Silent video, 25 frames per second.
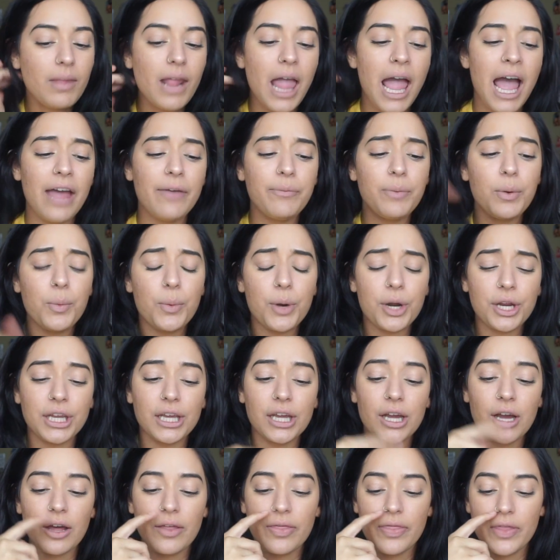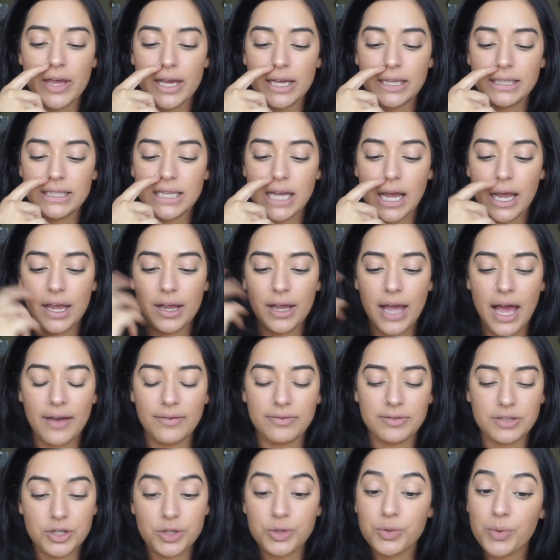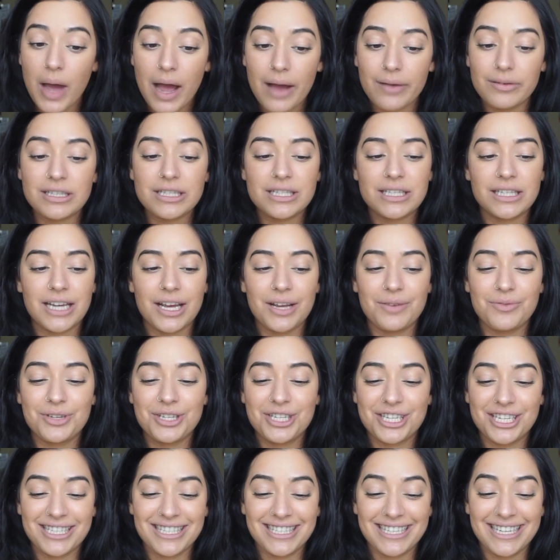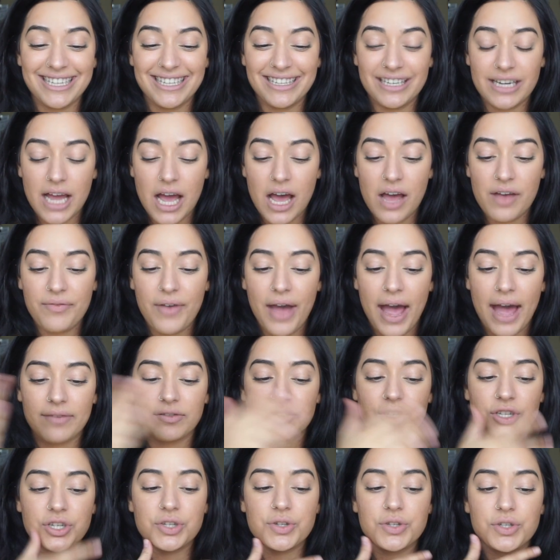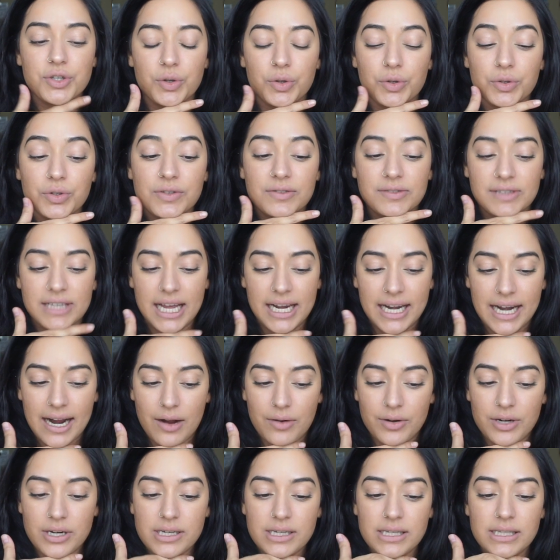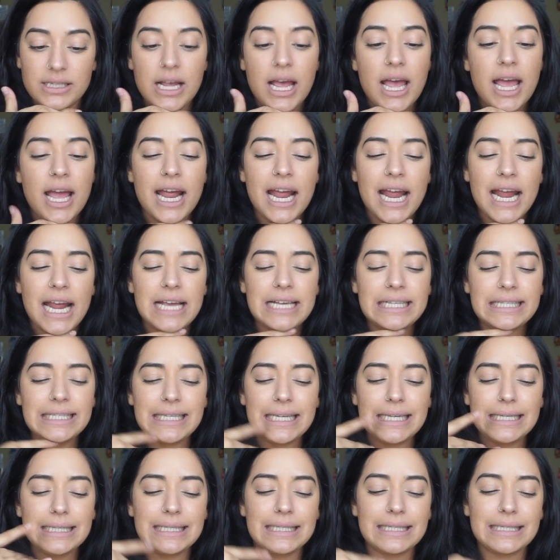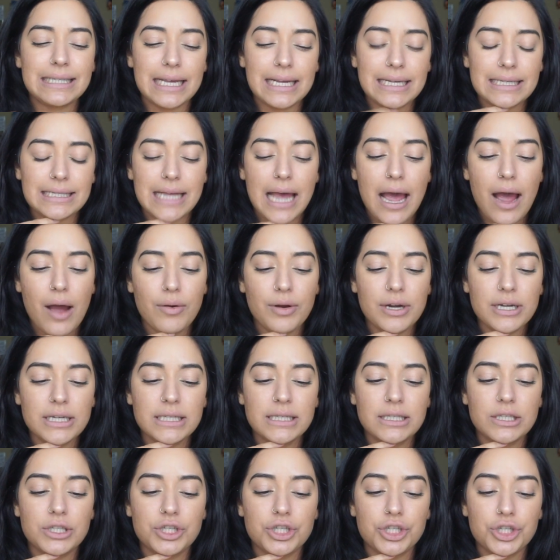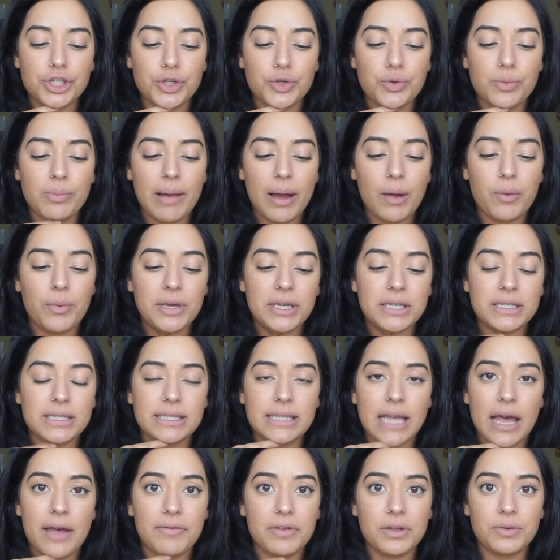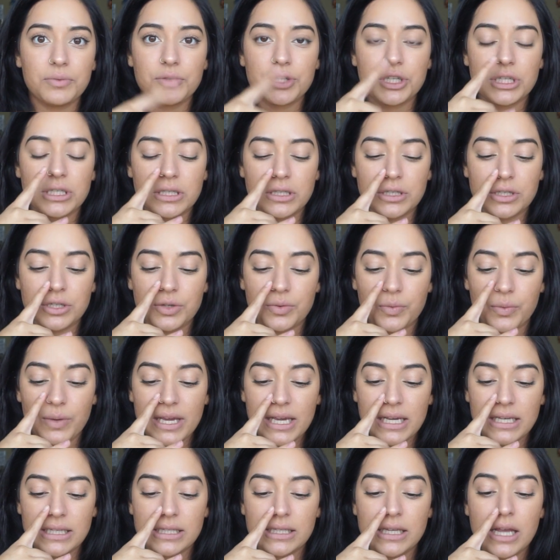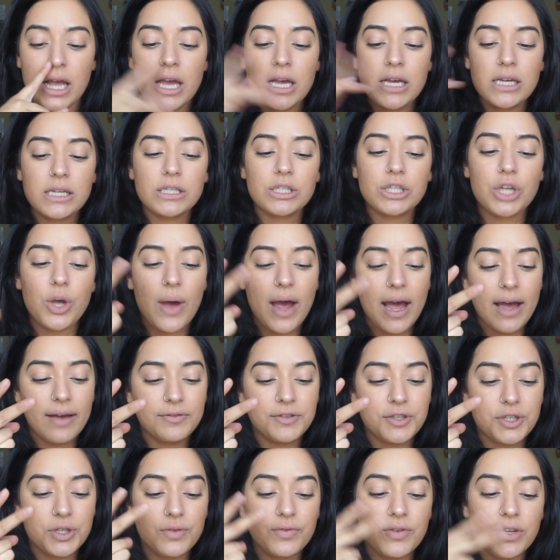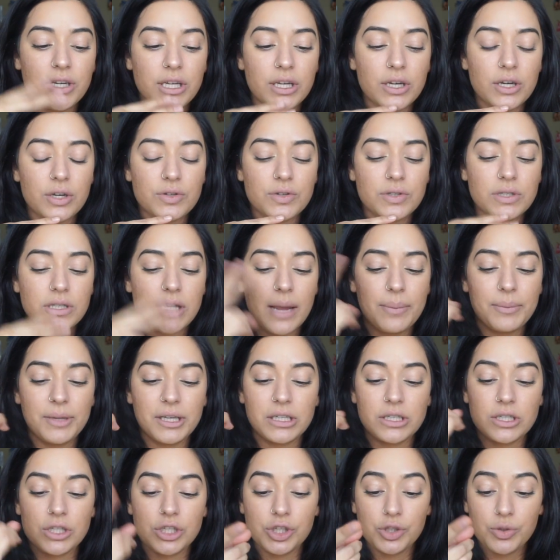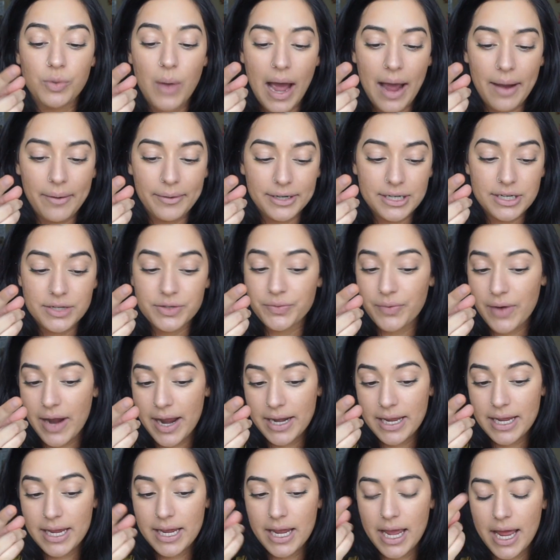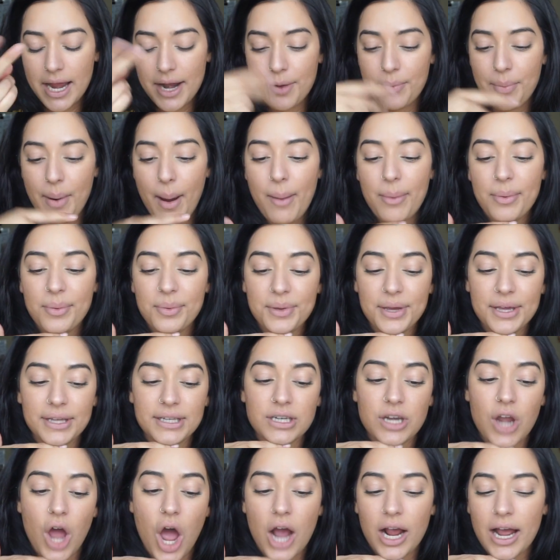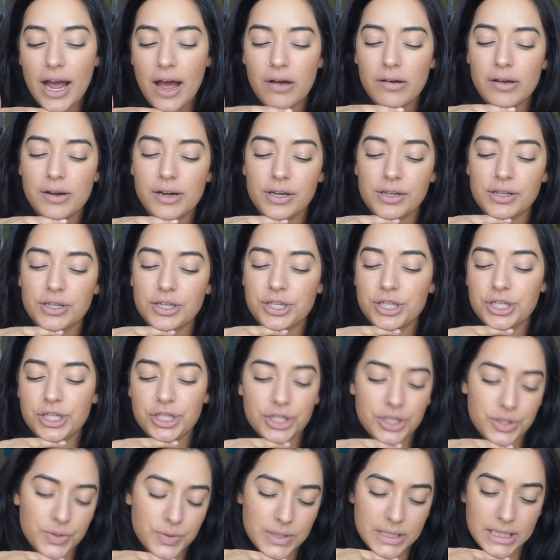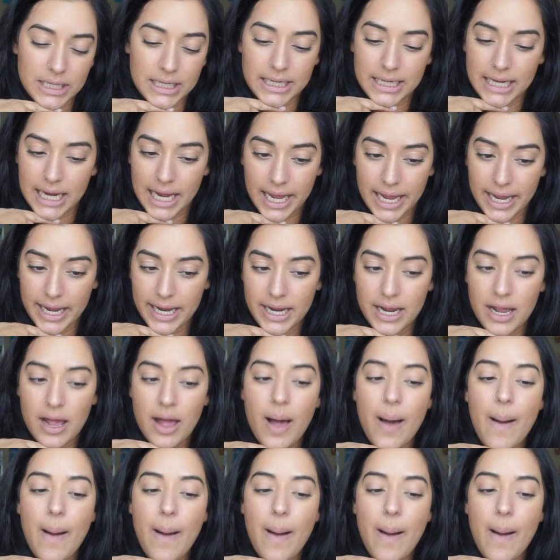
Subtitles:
I've been working on this. I have 2 hours done, which isn't enough. I have to do a total of 10 hours. It says 6 hours due by week 7, which is in 2 weeks. So I have 2 hours ready, and I'll probably knock out another 2 today.